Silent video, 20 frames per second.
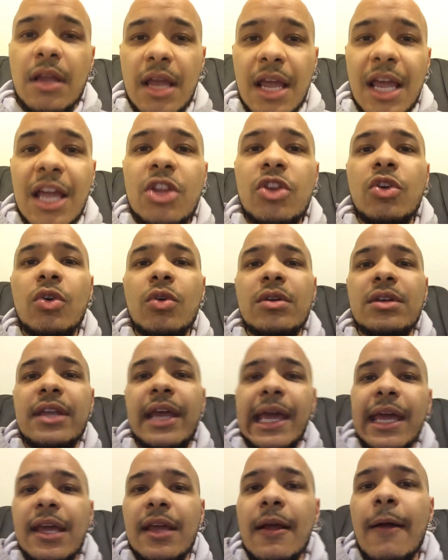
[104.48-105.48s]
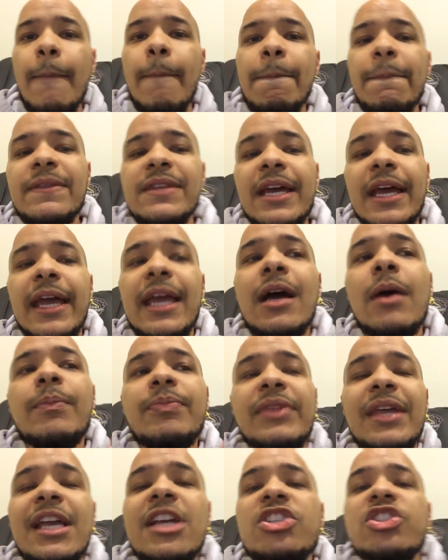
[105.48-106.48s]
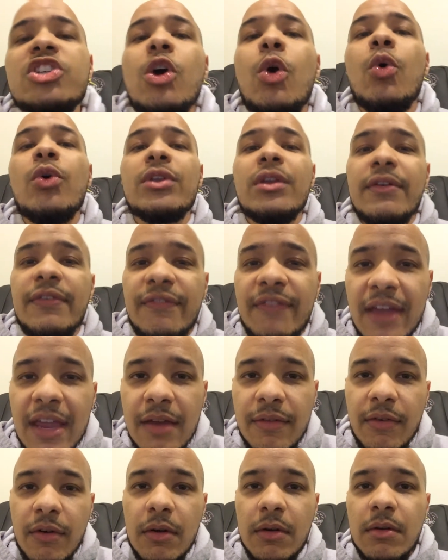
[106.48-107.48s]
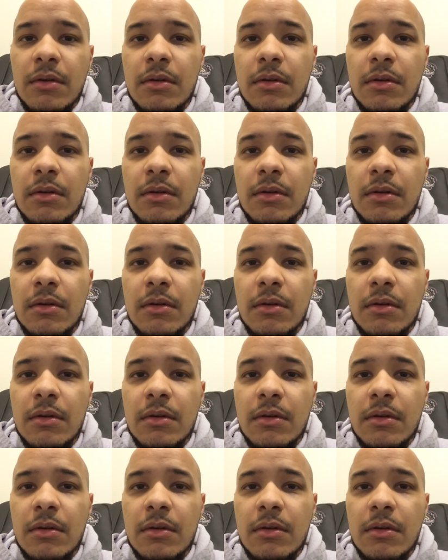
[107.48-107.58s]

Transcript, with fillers: in your day to help things go in your favor.